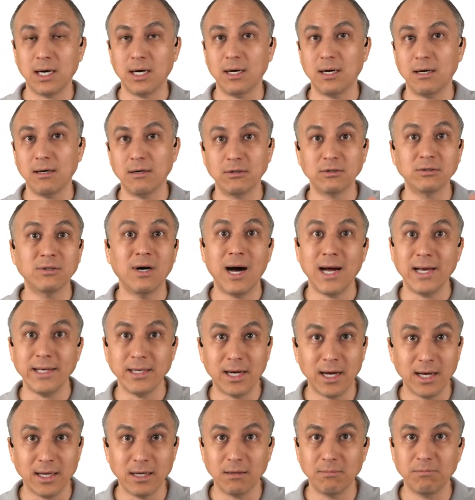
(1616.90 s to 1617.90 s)

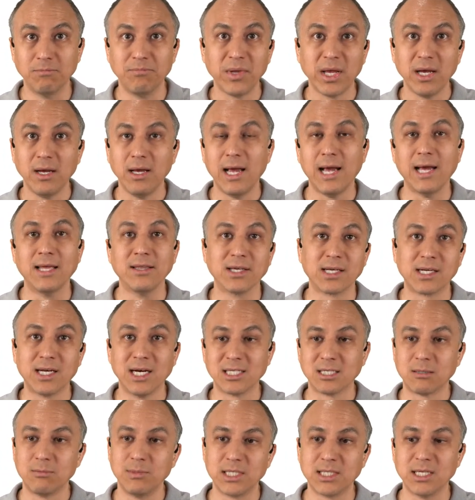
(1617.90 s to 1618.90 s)
line item, and the
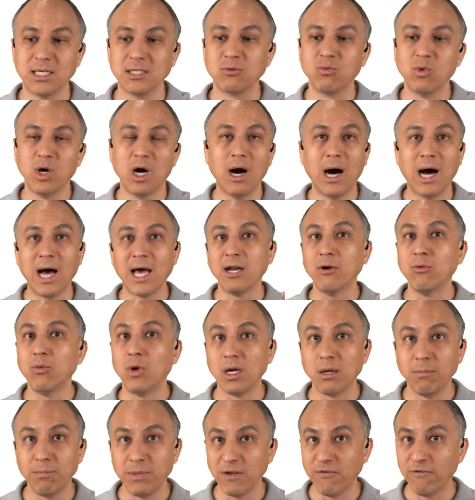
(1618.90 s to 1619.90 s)
customer says, well, I
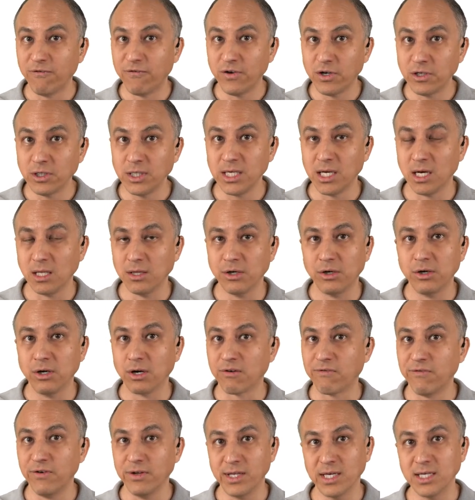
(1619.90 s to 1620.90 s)
don't want to be fully on the
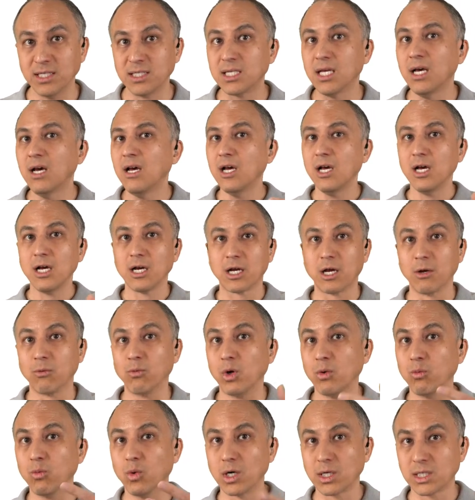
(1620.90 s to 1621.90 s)
hook for this.
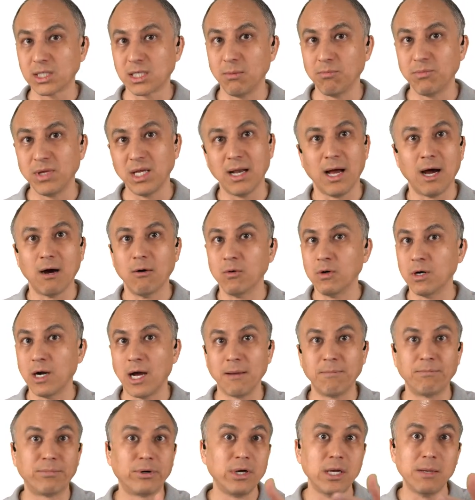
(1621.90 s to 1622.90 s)
Can we work something out
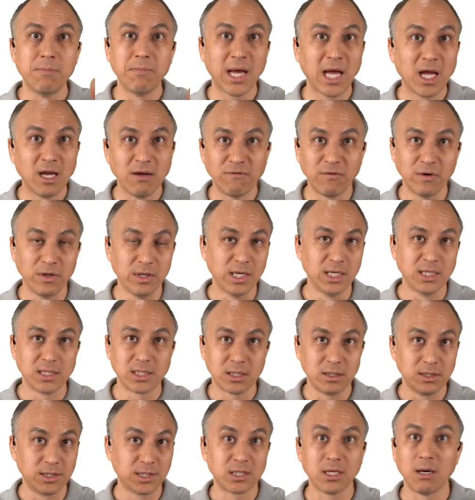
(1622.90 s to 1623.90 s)
where I prepay for
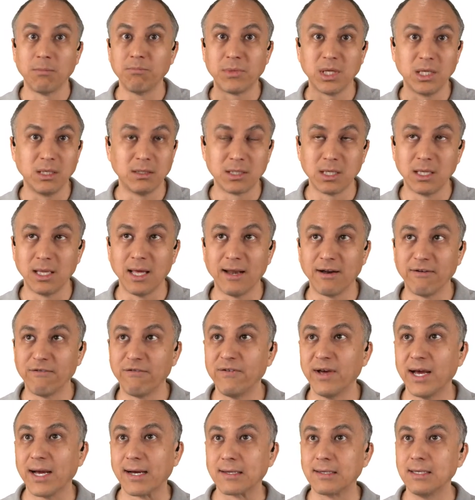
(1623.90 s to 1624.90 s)
this or something to
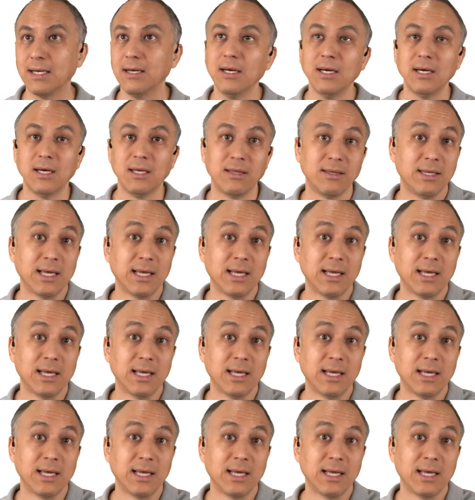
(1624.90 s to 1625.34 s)
that effect?